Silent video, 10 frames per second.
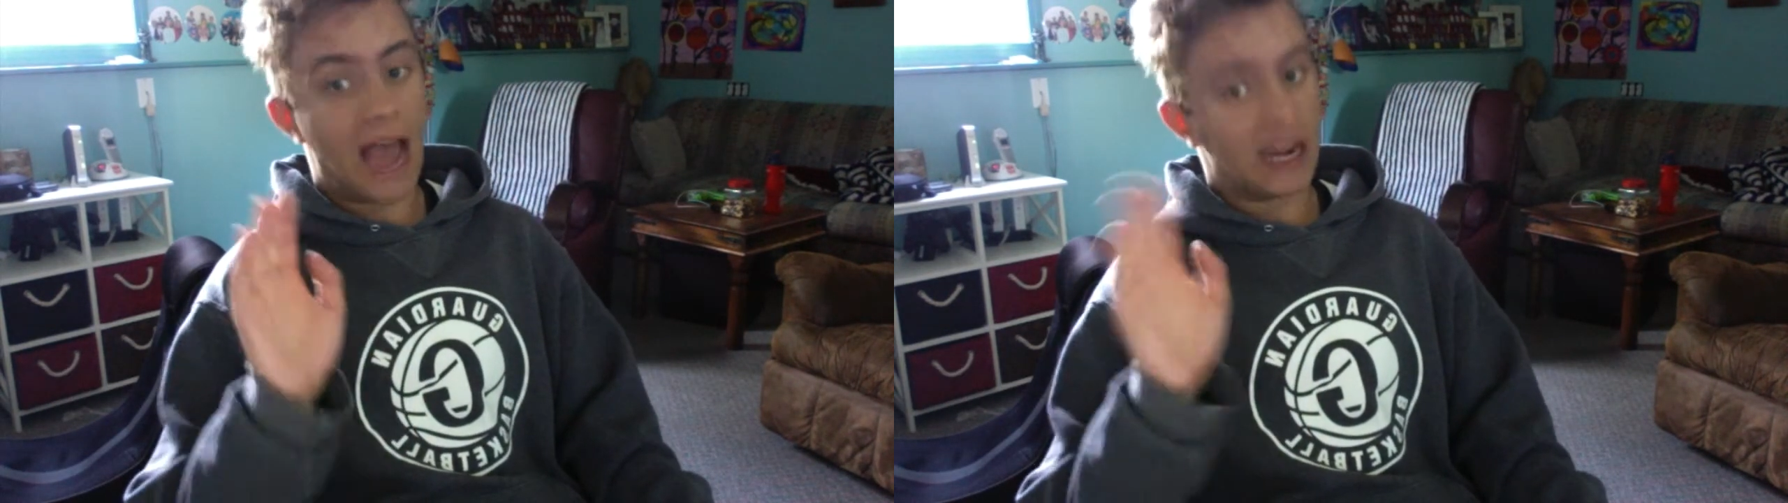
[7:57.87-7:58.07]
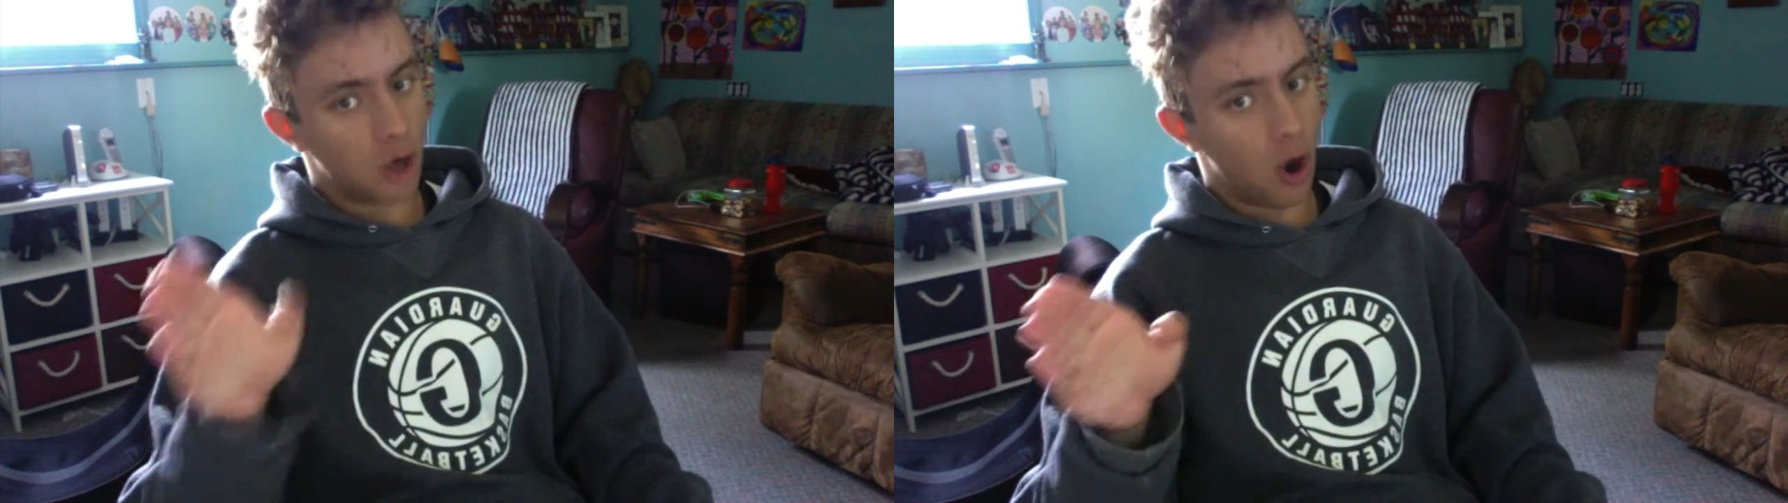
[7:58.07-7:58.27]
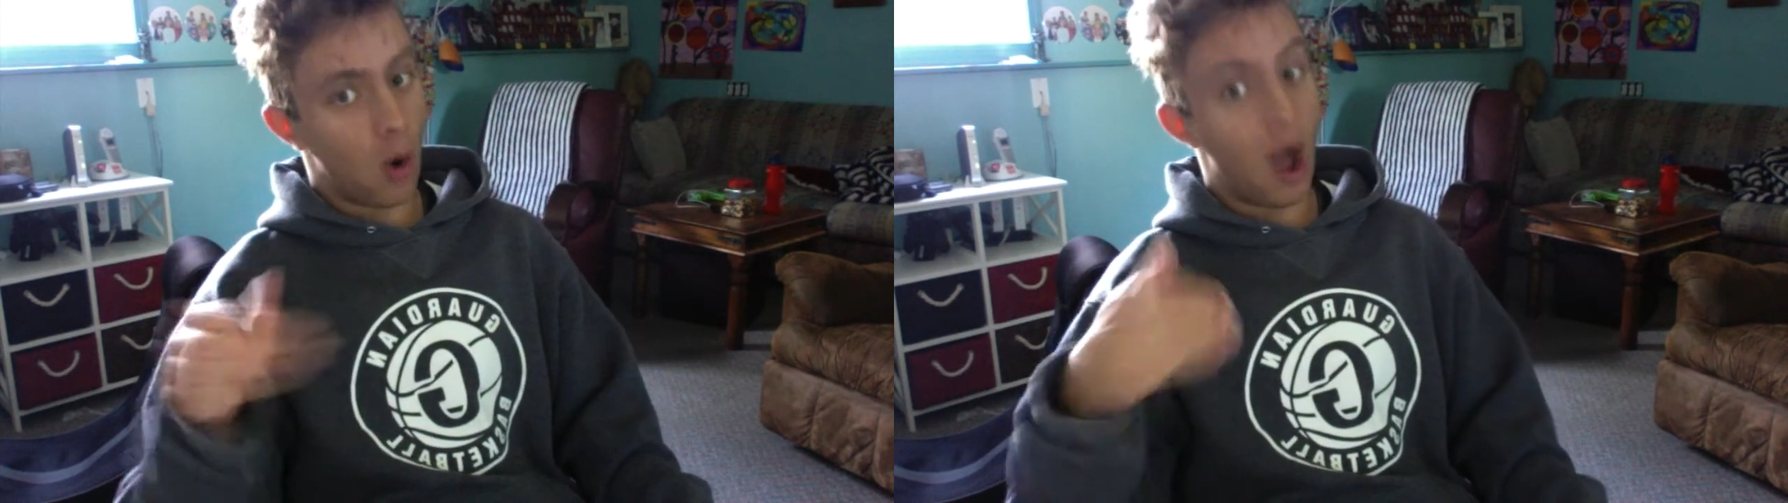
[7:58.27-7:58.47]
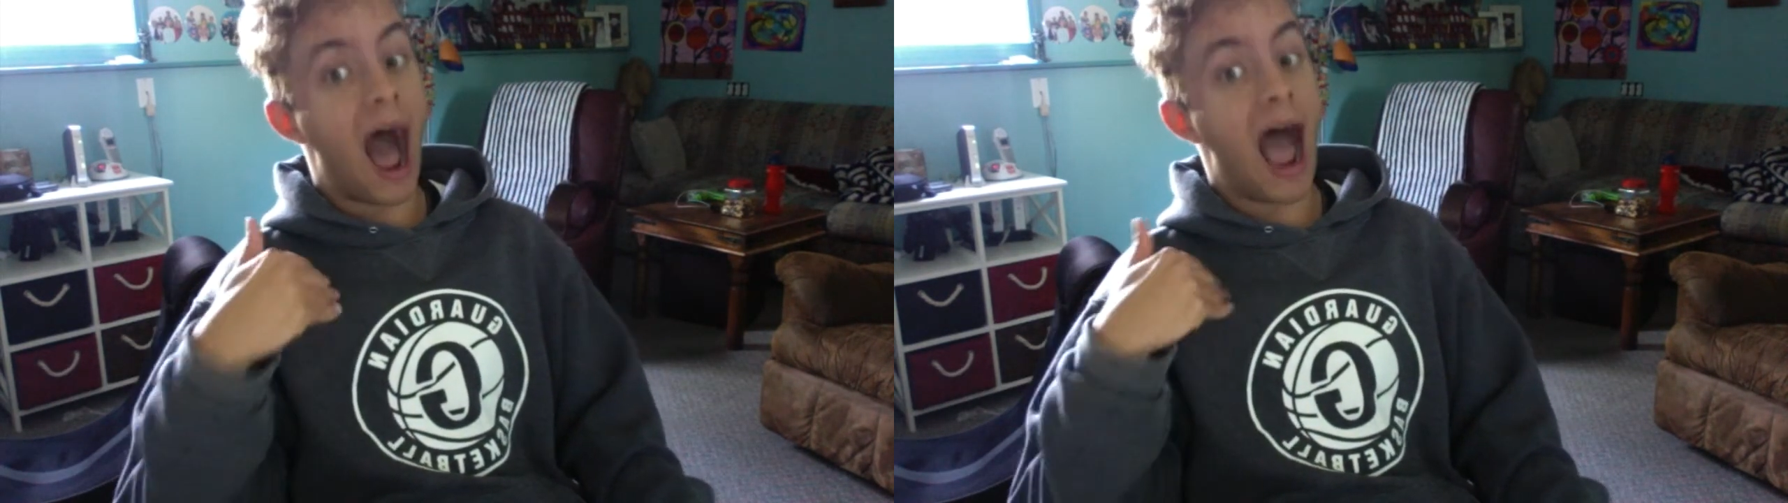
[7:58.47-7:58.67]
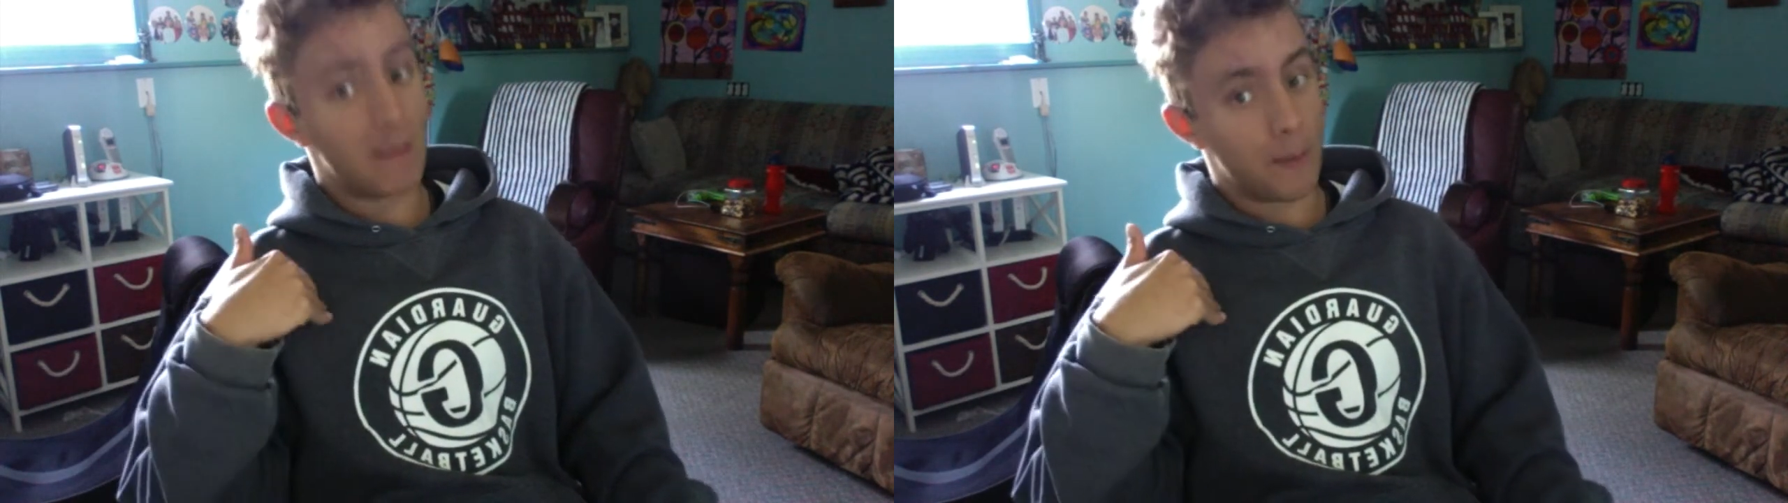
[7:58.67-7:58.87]
I know
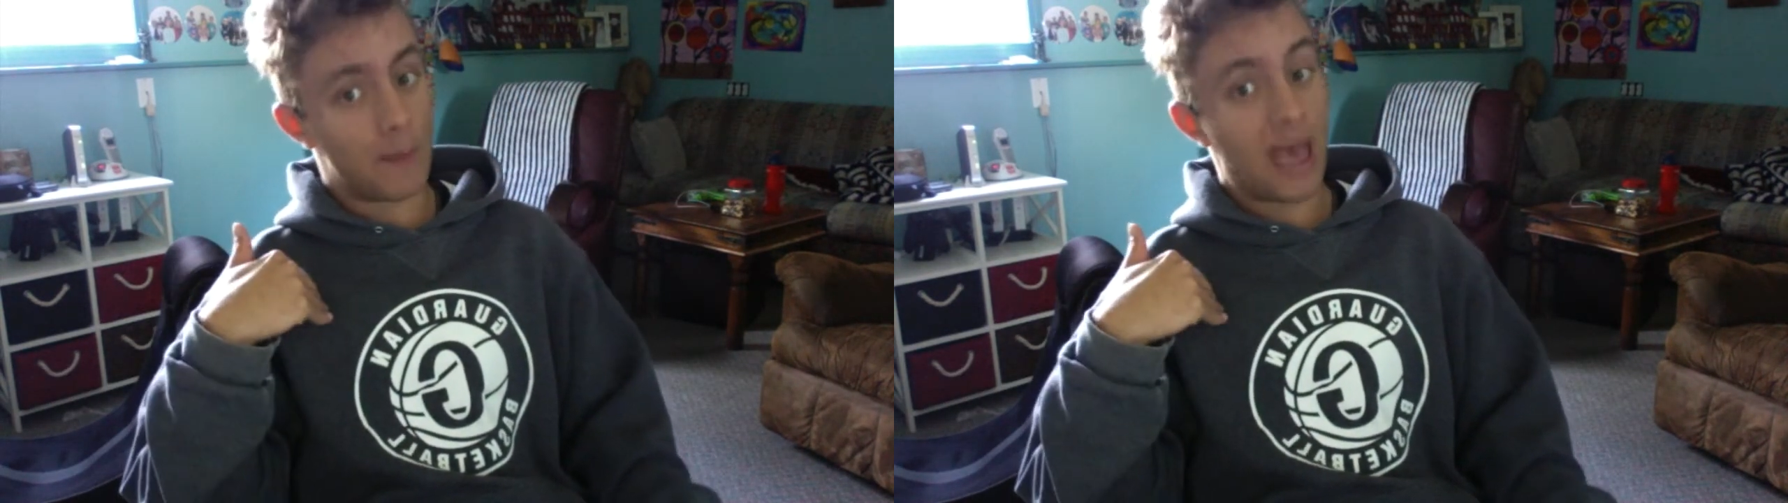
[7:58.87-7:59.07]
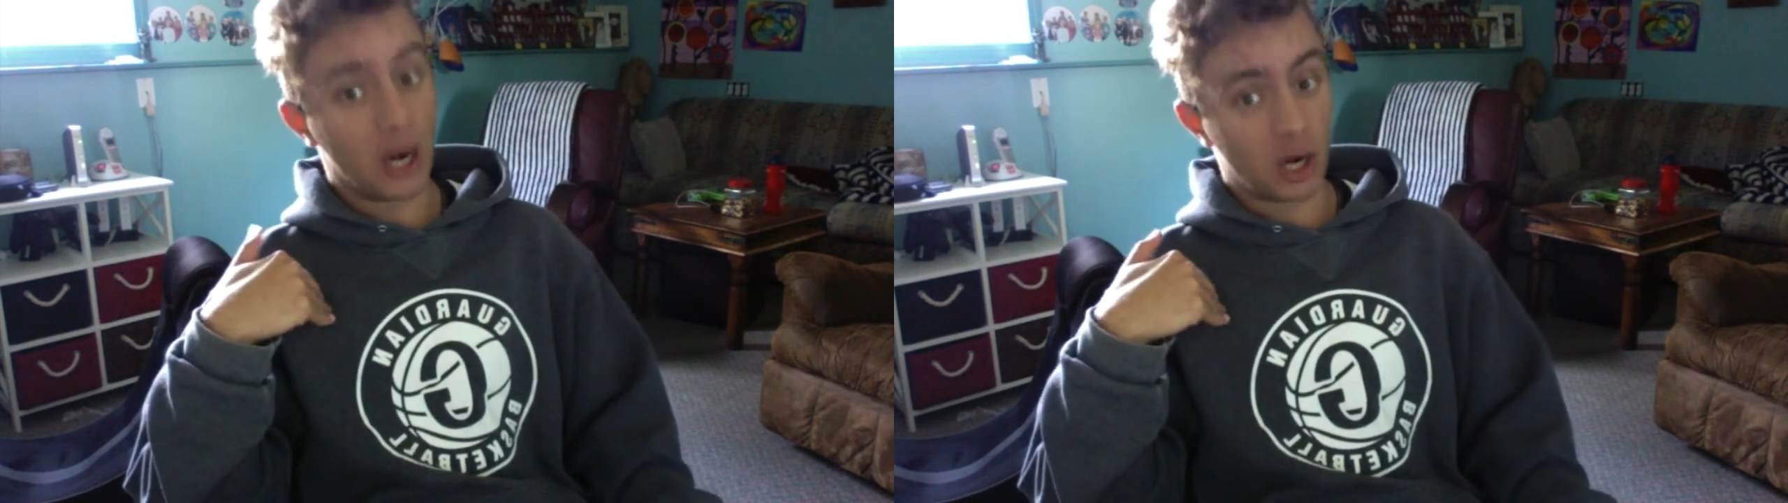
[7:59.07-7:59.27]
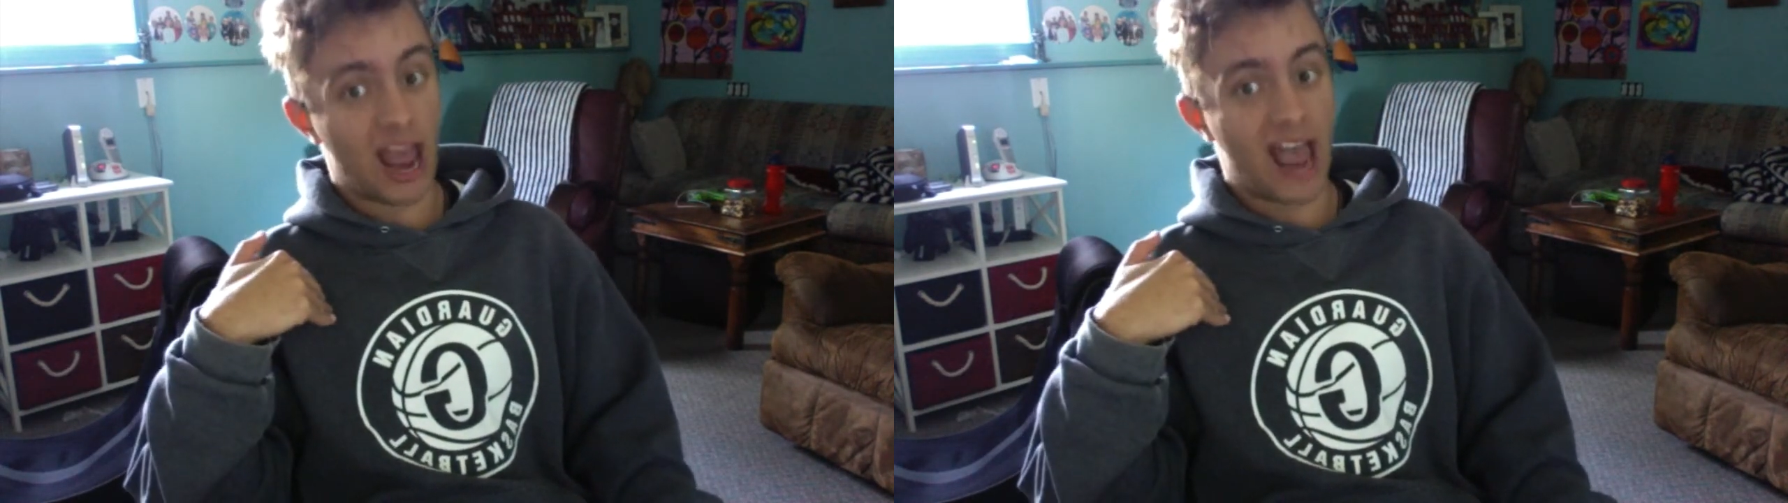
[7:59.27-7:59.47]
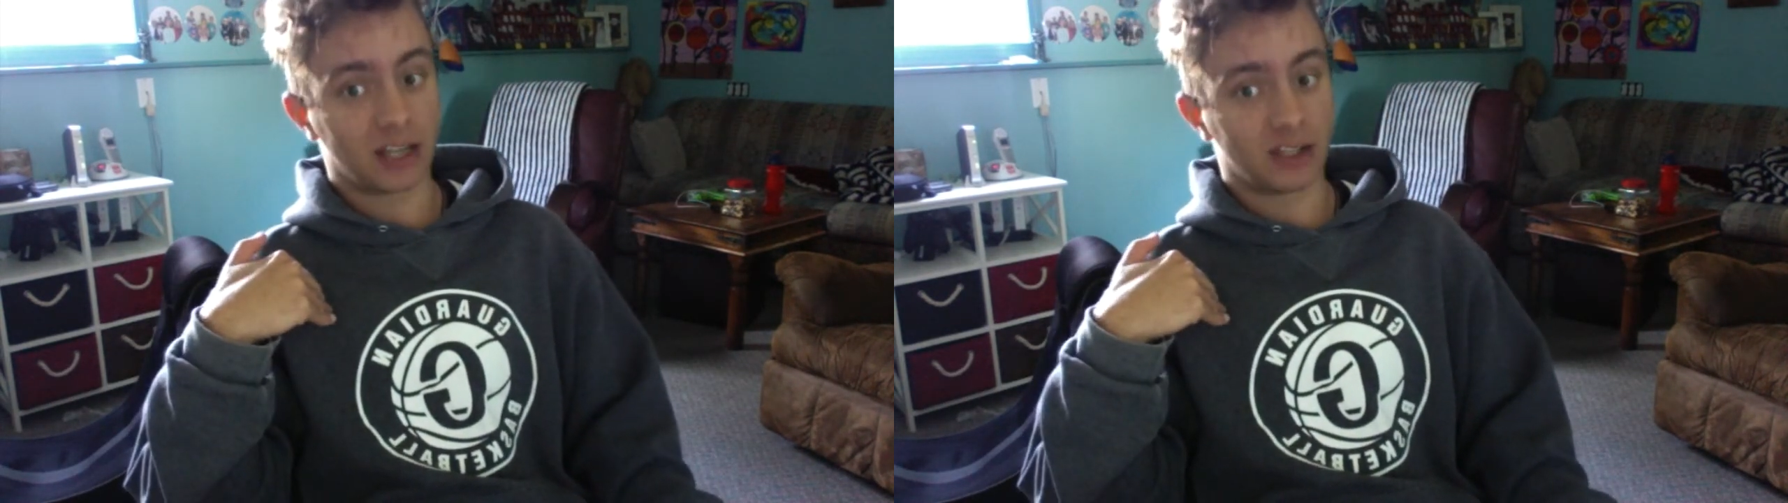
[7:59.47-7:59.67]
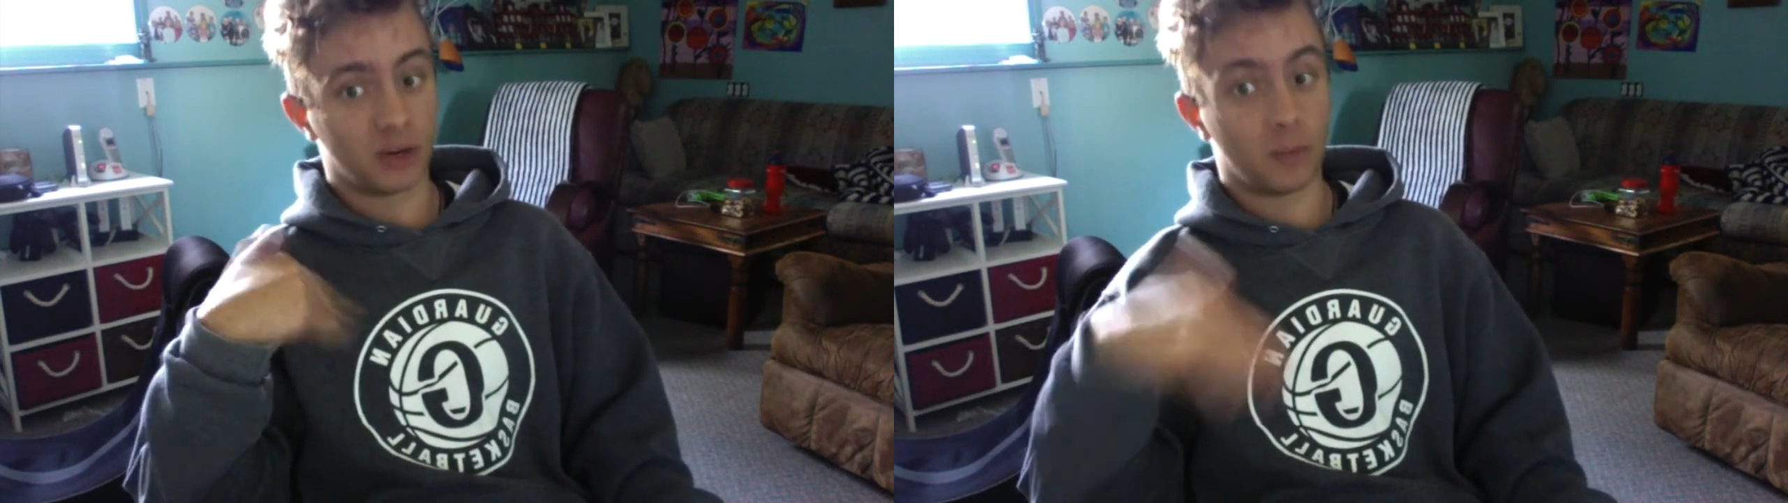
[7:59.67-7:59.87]
I'm a better
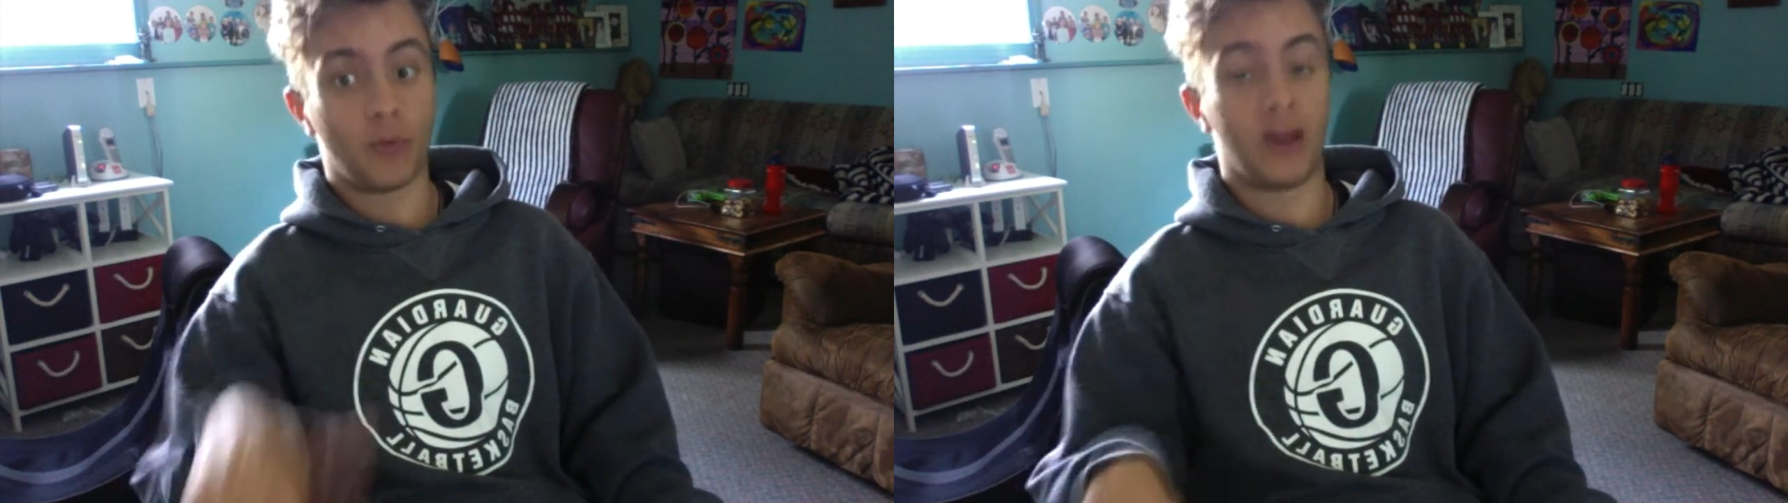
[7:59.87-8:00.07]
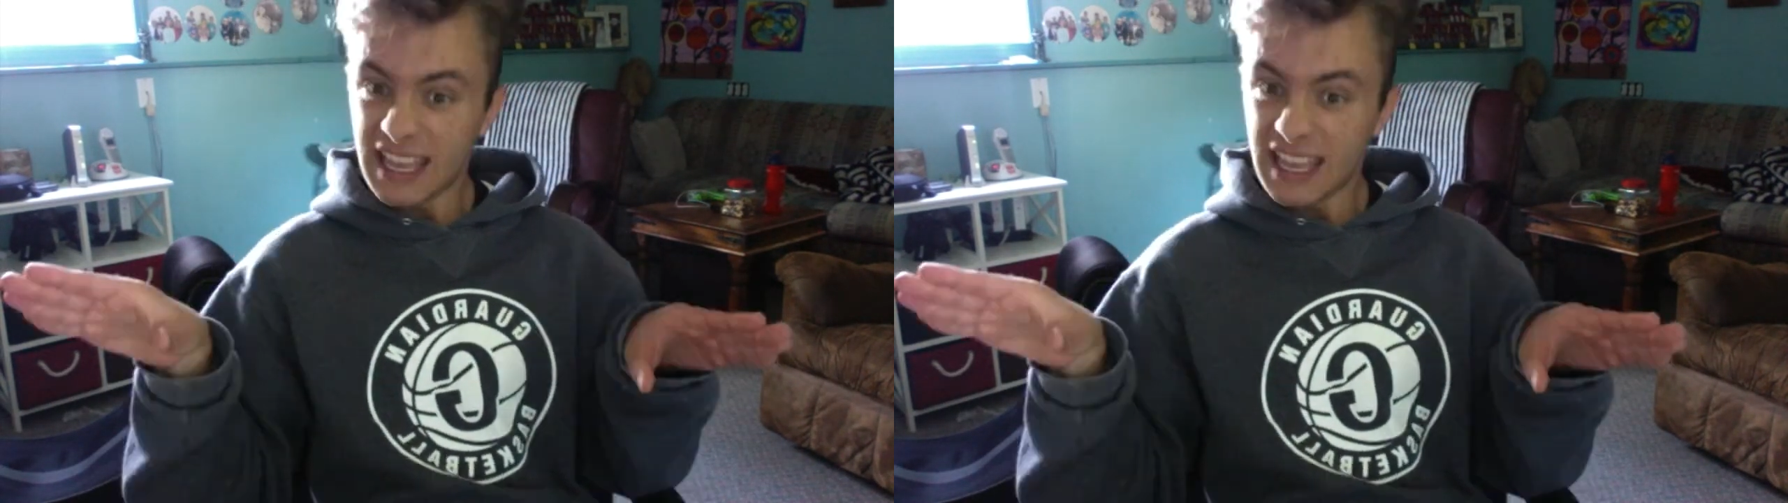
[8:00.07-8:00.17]
actor, but